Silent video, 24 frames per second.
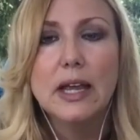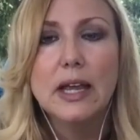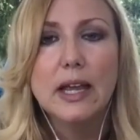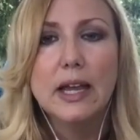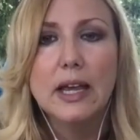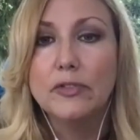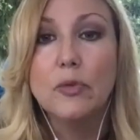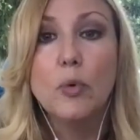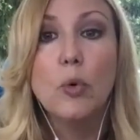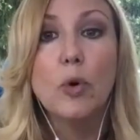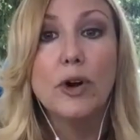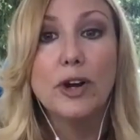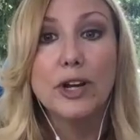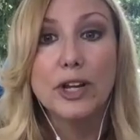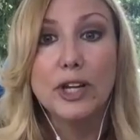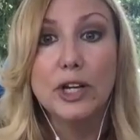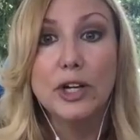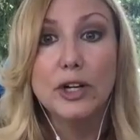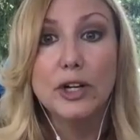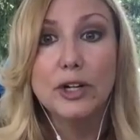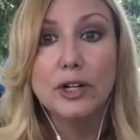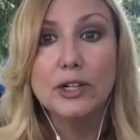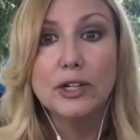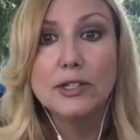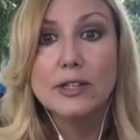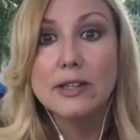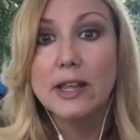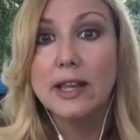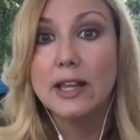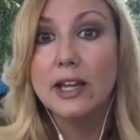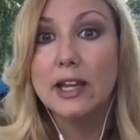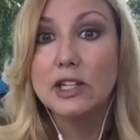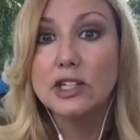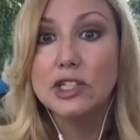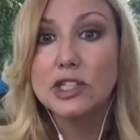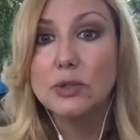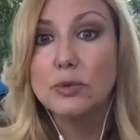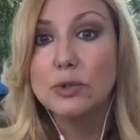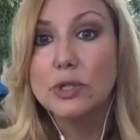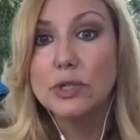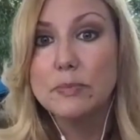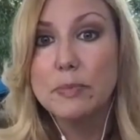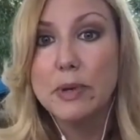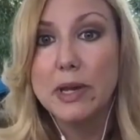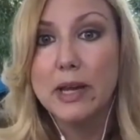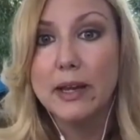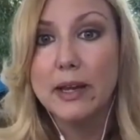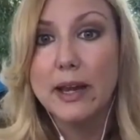For four years thinking she
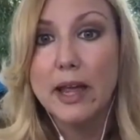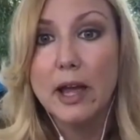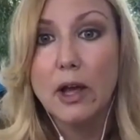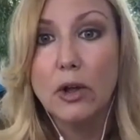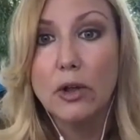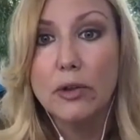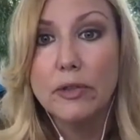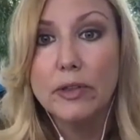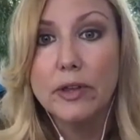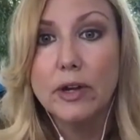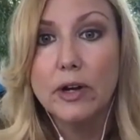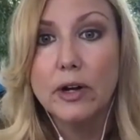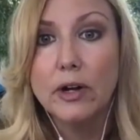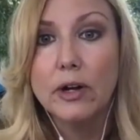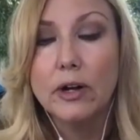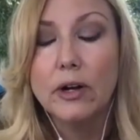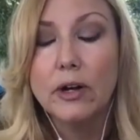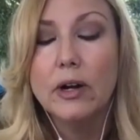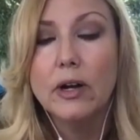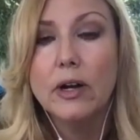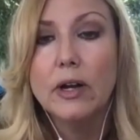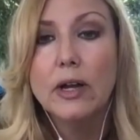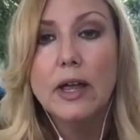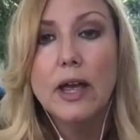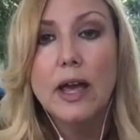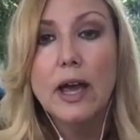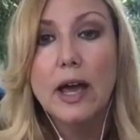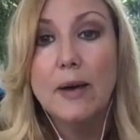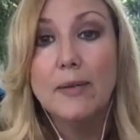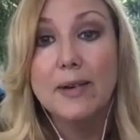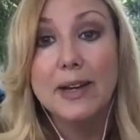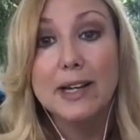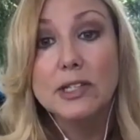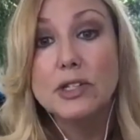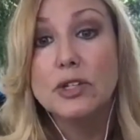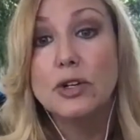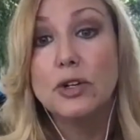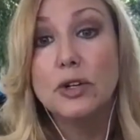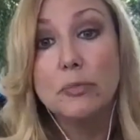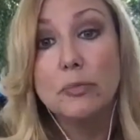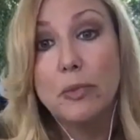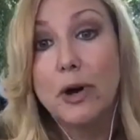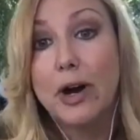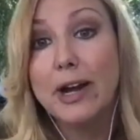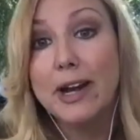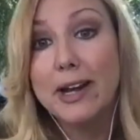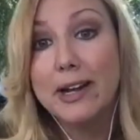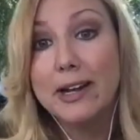was being healthier because right. um, they're
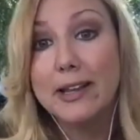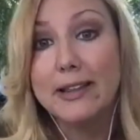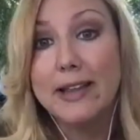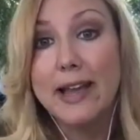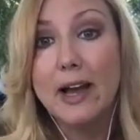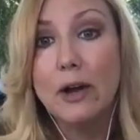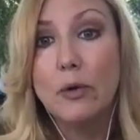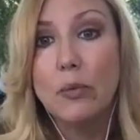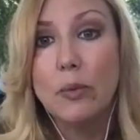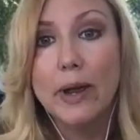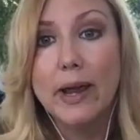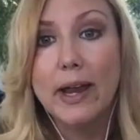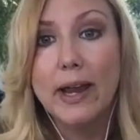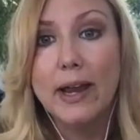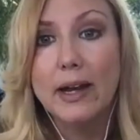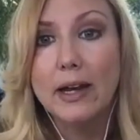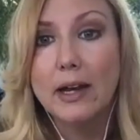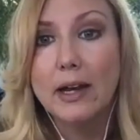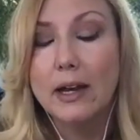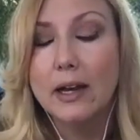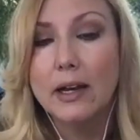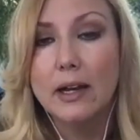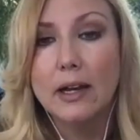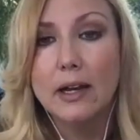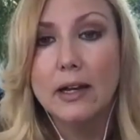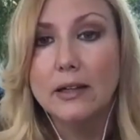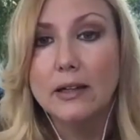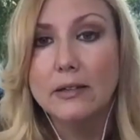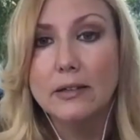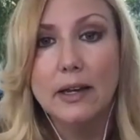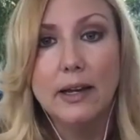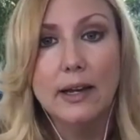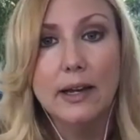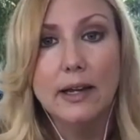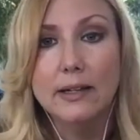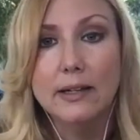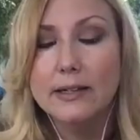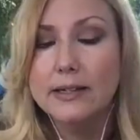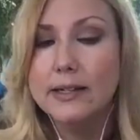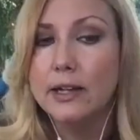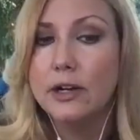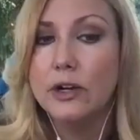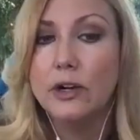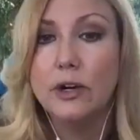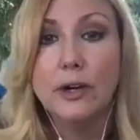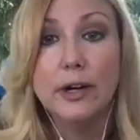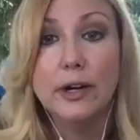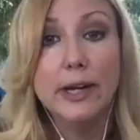marketed that way, and it, it, it
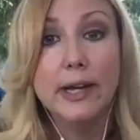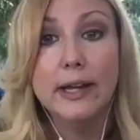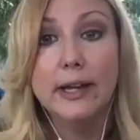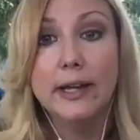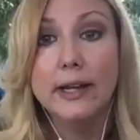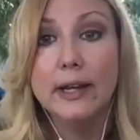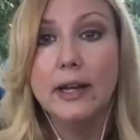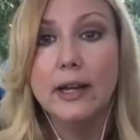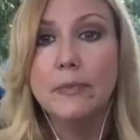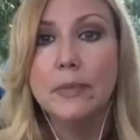did her in.